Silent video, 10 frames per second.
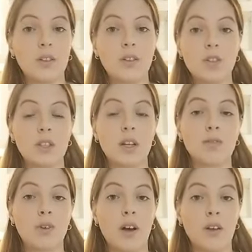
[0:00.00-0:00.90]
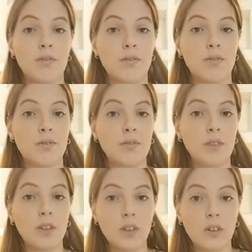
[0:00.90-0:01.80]
You just have to have
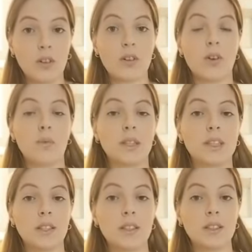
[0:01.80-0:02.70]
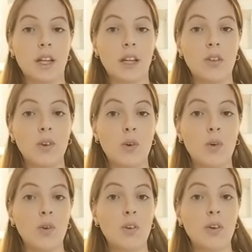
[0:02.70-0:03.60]
your common sense and know